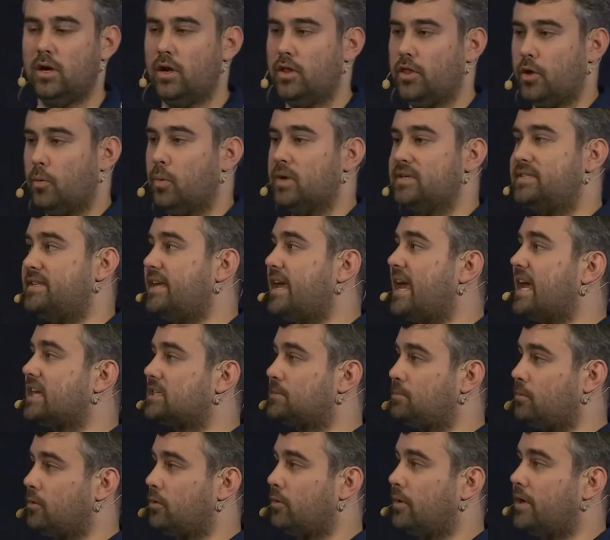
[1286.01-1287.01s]
There was the
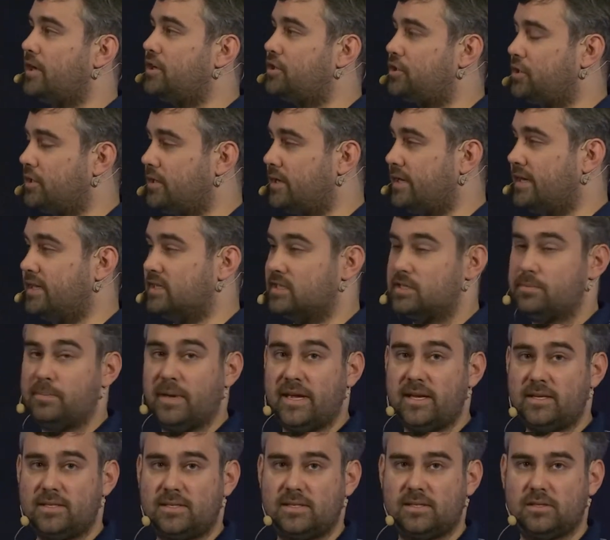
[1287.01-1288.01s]
exploration in
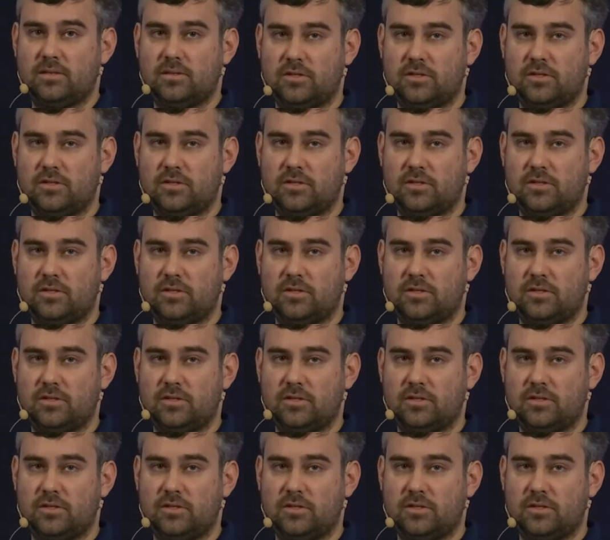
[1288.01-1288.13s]
space,